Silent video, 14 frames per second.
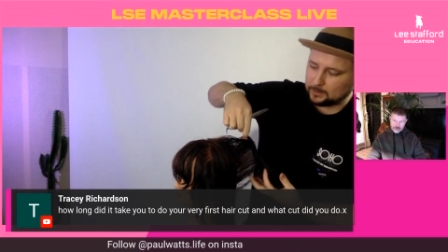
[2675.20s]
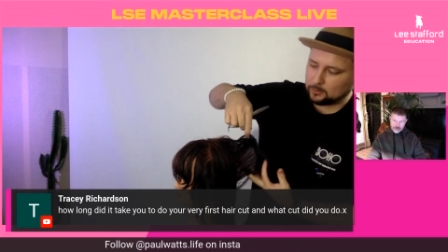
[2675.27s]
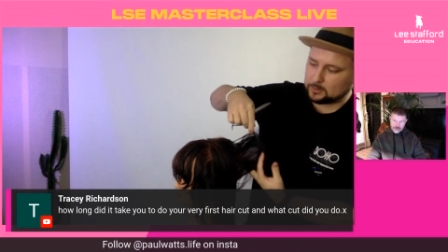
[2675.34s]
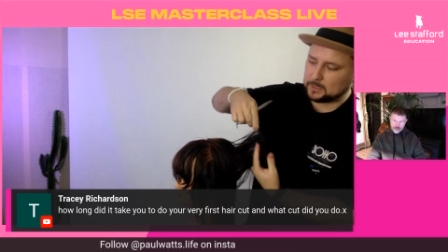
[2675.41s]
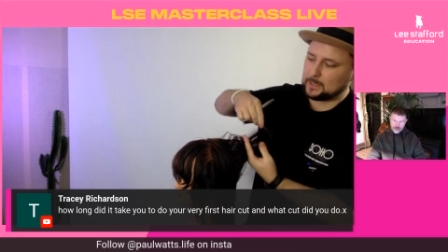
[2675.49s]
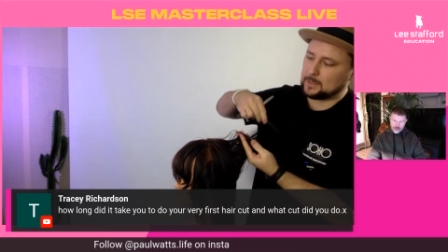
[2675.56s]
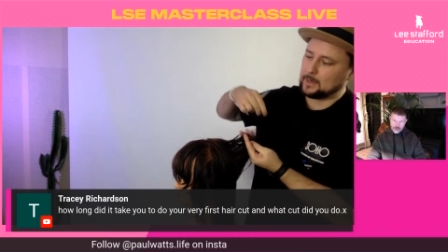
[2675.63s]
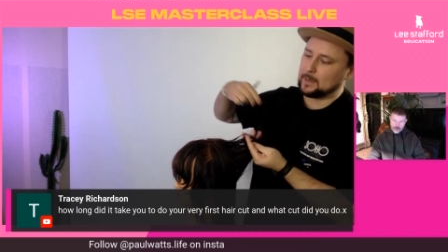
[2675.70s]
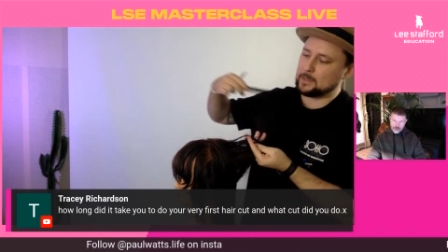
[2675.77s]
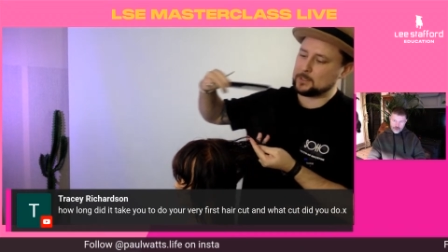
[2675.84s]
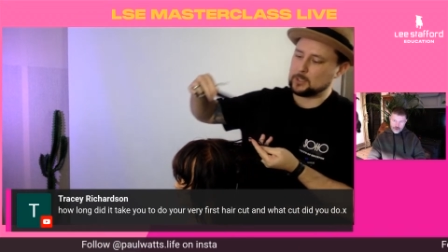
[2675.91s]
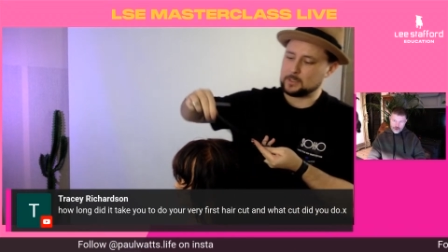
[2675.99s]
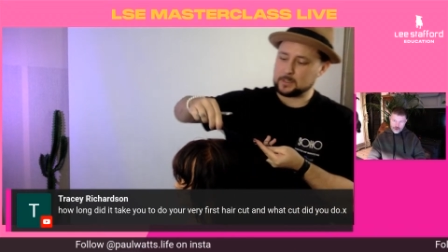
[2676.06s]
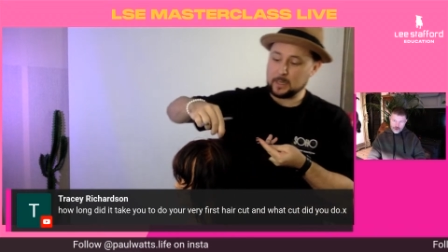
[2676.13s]
You're taking
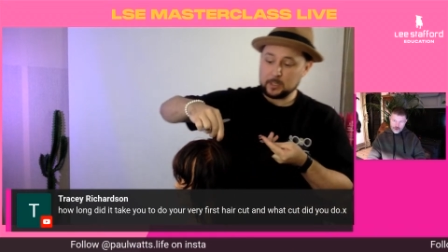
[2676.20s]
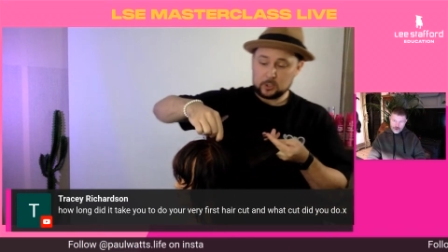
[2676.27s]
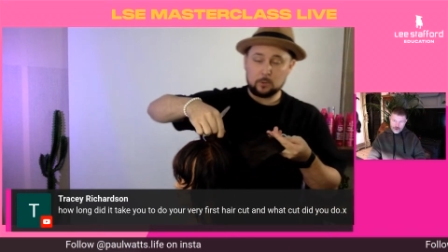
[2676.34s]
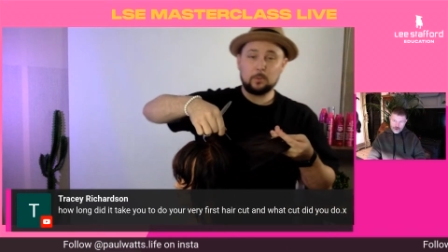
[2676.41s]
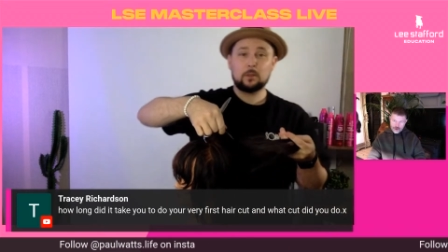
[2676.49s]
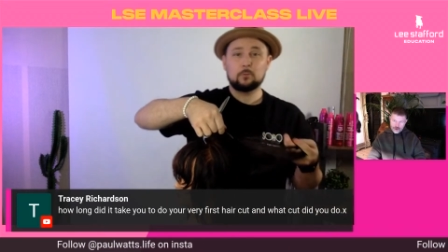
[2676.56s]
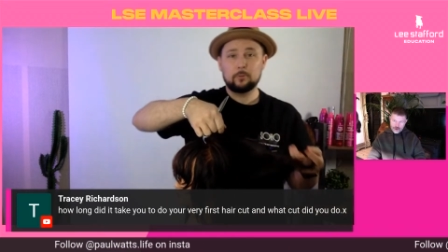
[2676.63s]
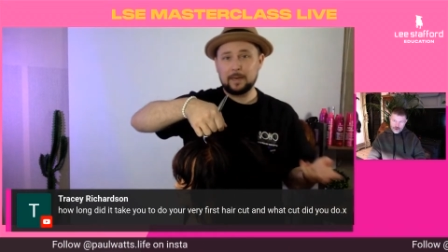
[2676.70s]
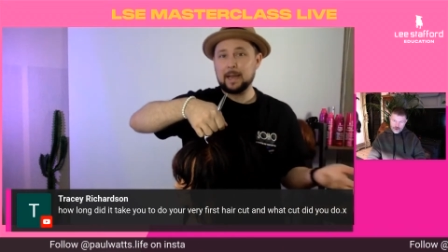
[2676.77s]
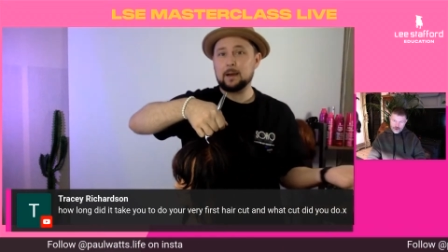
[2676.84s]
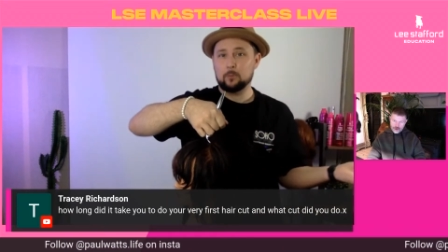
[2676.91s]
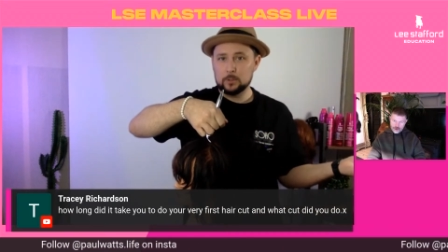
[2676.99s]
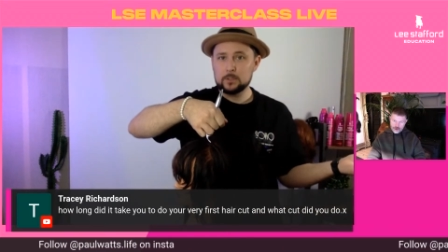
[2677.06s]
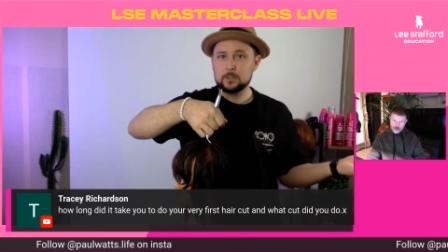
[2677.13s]
ages." It took me 3
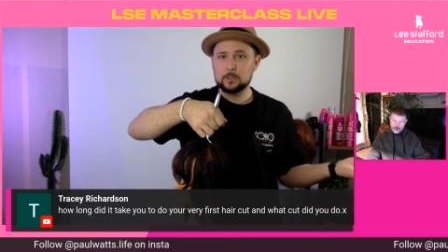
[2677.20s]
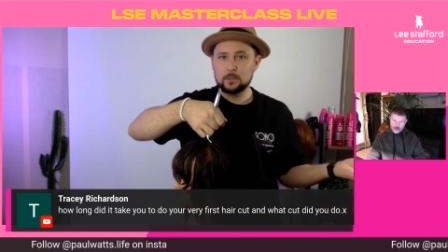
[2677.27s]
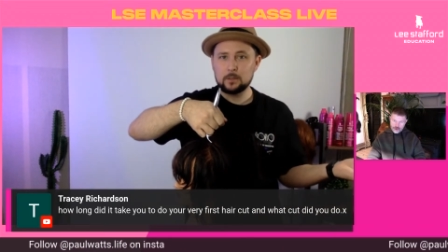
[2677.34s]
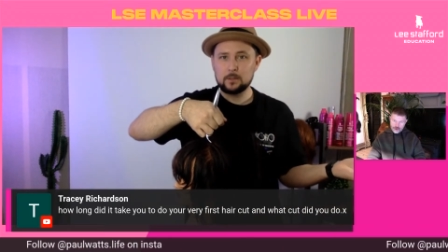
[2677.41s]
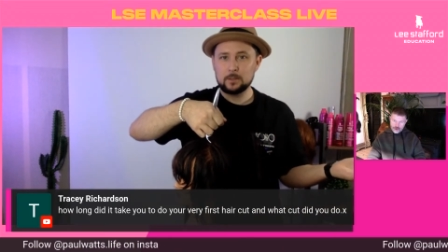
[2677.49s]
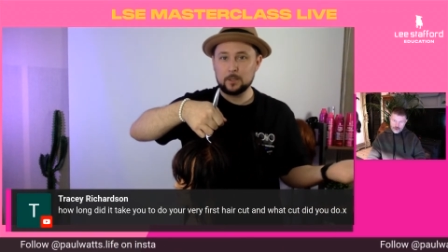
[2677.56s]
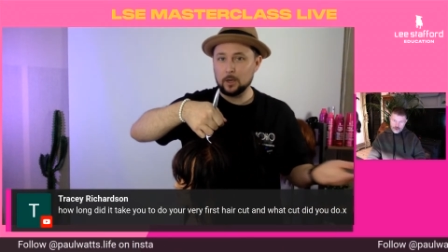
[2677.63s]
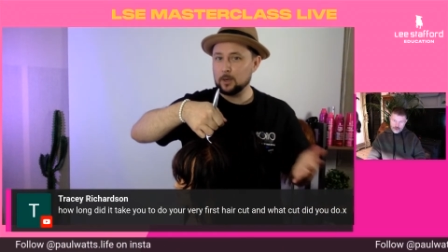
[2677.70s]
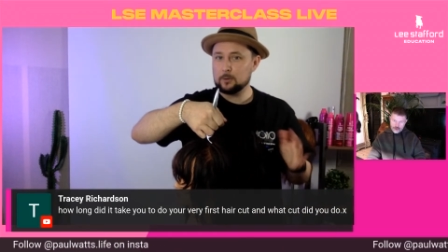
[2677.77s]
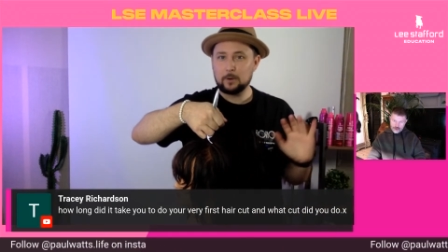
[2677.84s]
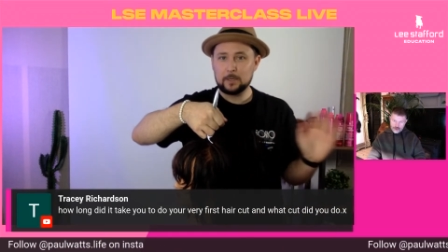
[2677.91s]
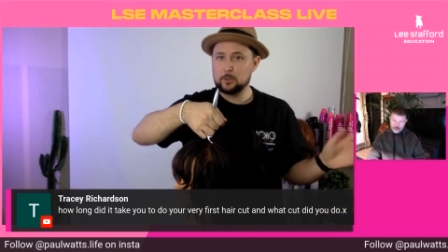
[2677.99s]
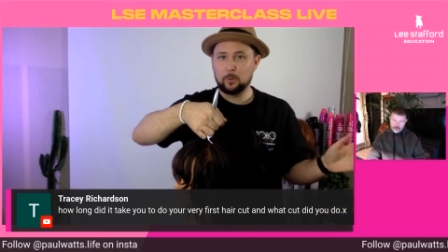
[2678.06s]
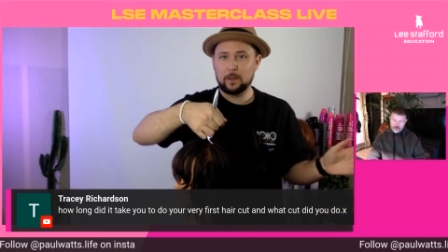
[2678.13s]
hours to cut a
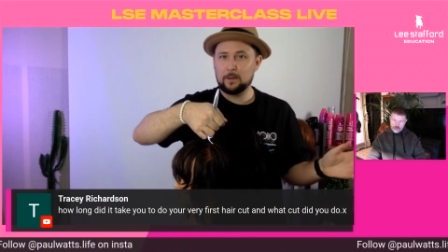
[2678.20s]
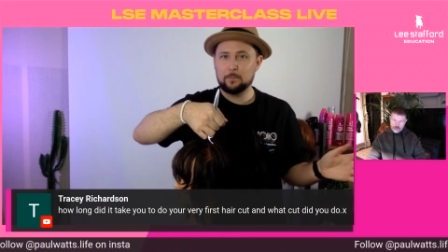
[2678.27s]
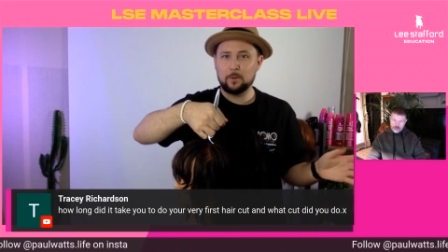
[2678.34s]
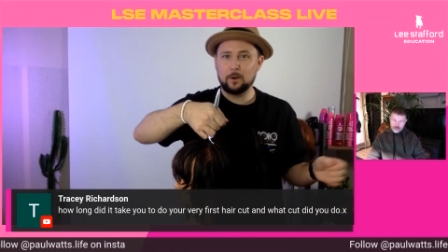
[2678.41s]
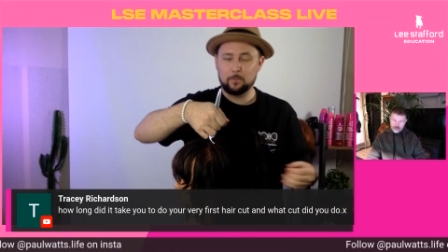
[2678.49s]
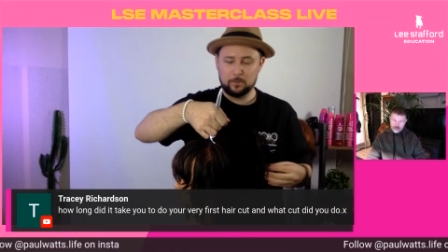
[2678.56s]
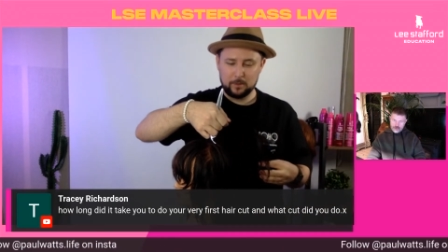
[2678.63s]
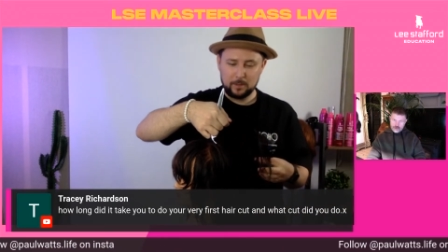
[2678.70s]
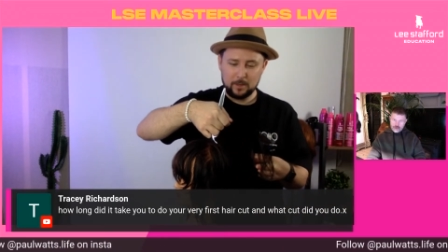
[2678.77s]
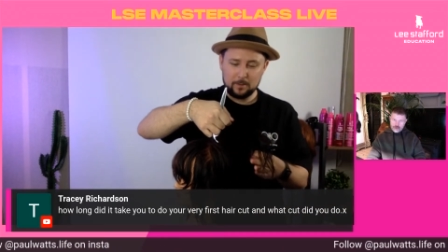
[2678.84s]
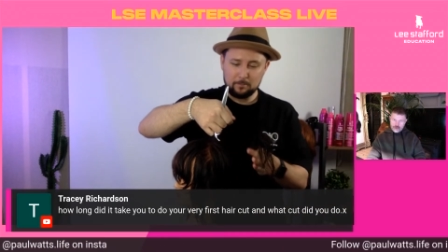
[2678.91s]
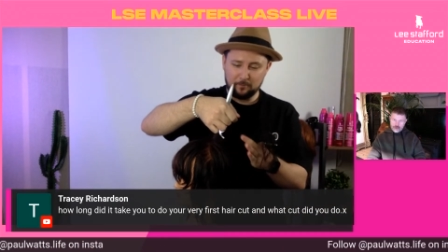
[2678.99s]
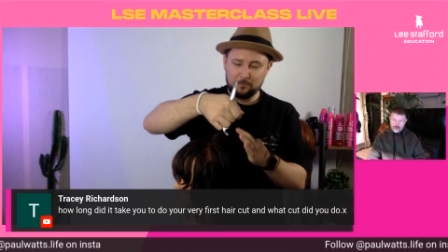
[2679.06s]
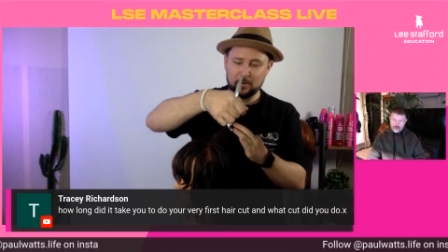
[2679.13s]
graduated bob,
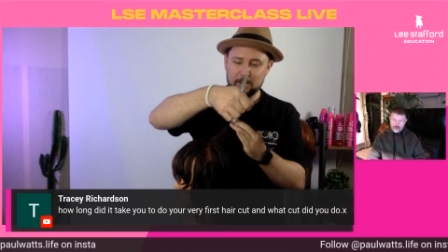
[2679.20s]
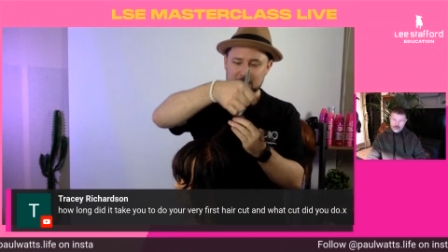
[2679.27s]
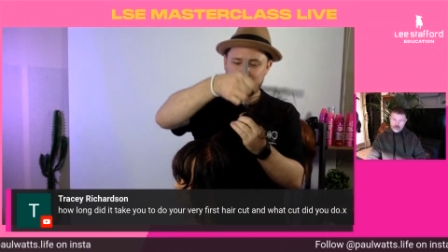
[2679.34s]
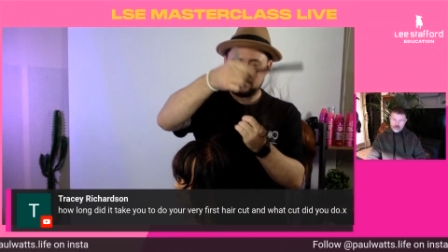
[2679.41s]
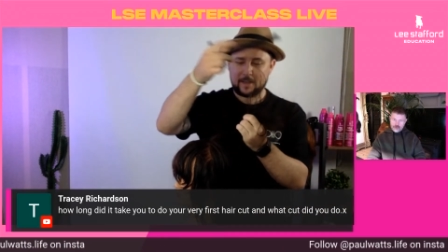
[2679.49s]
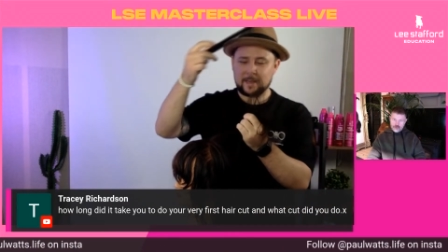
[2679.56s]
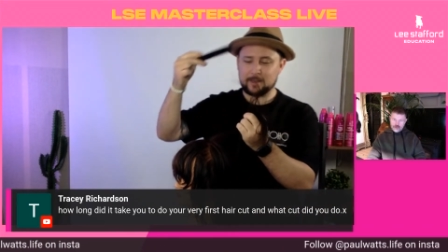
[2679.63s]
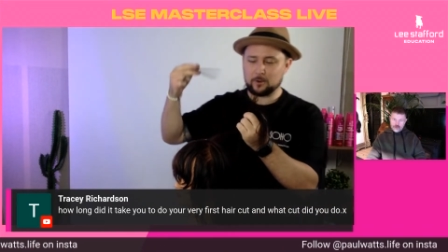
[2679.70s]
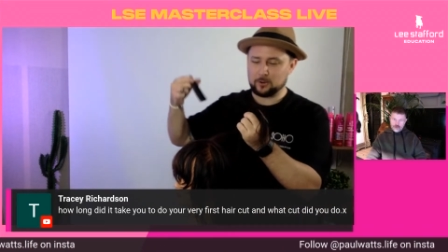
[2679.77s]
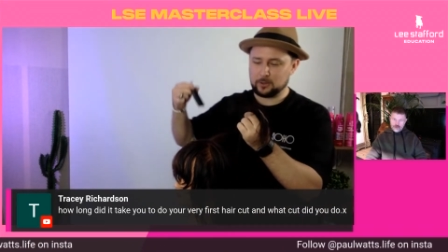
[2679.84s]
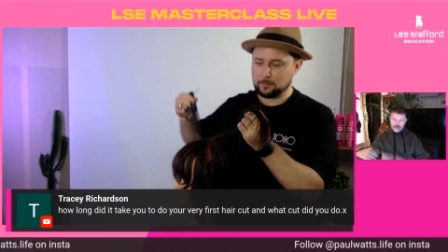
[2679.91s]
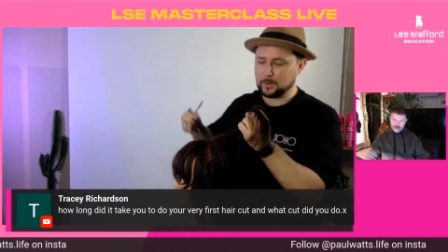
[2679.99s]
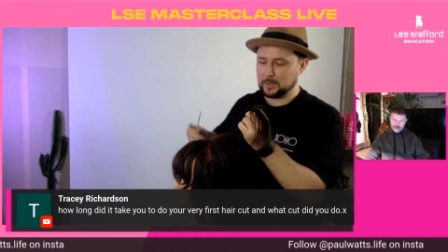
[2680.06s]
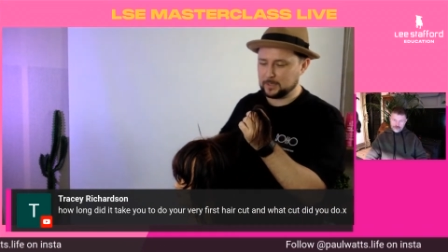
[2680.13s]
my first ever haircut on a
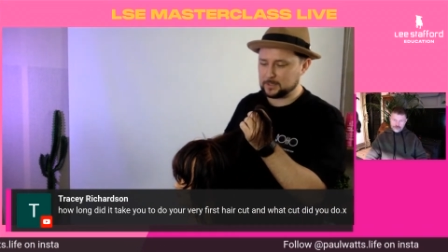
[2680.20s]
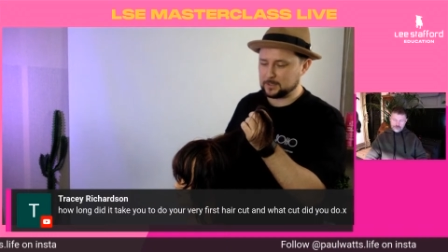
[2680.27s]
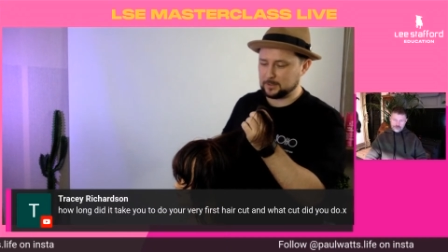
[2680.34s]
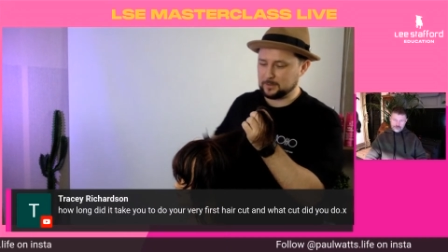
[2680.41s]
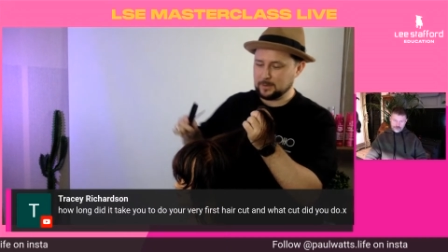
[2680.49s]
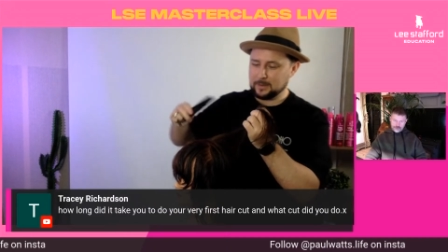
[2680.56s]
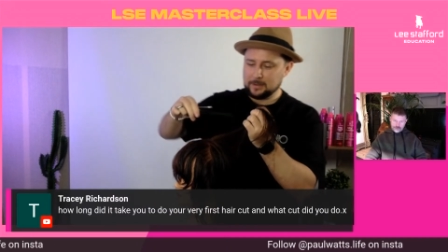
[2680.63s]
person,